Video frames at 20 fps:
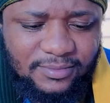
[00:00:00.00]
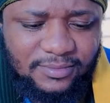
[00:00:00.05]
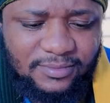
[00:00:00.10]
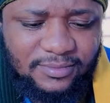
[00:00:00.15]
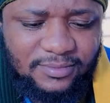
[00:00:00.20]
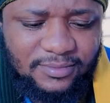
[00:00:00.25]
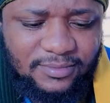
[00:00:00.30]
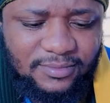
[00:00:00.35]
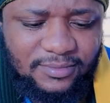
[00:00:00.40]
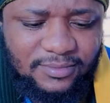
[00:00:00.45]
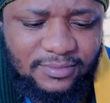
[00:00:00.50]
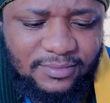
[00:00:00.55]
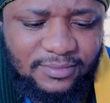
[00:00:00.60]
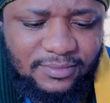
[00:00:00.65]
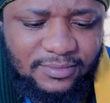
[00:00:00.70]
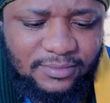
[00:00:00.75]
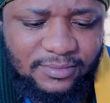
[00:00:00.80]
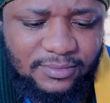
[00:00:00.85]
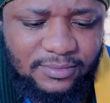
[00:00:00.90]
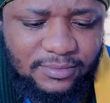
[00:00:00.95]

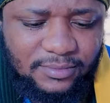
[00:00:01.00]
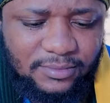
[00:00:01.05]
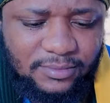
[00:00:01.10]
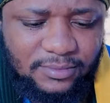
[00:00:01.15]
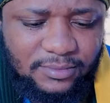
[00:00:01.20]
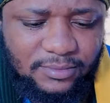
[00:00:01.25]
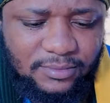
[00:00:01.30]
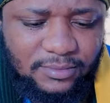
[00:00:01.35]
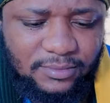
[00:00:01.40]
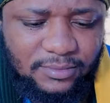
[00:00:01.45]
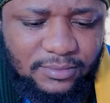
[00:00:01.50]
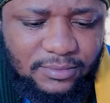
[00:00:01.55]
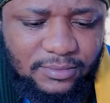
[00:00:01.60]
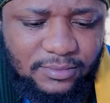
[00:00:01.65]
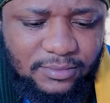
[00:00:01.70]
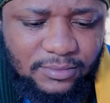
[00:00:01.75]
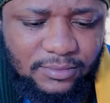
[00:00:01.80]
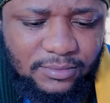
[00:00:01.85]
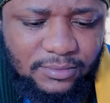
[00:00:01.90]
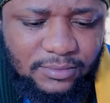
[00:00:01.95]

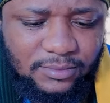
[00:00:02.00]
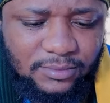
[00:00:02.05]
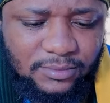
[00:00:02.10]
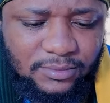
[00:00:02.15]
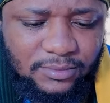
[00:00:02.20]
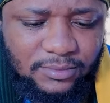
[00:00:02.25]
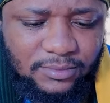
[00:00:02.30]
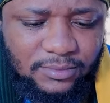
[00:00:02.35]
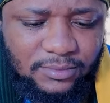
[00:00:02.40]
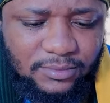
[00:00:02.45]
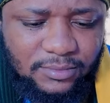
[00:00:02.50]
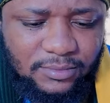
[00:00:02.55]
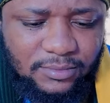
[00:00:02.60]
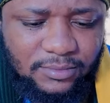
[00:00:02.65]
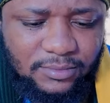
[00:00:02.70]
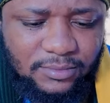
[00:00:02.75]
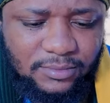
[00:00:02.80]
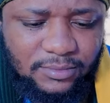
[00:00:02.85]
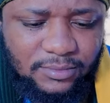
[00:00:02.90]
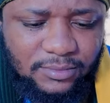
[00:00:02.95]

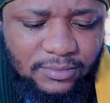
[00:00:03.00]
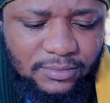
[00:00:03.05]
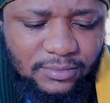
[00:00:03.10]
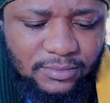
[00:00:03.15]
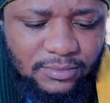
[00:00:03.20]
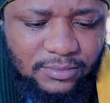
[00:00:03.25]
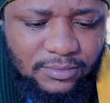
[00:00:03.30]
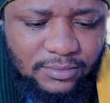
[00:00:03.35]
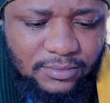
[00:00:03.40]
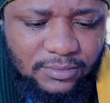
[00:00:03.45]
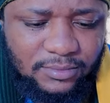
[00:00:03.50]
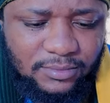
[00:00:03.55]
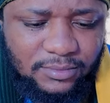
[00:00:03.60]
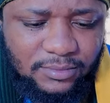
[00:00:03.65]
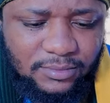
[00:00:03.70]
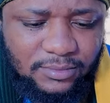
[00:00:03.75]
No words are spoken by the person on screen.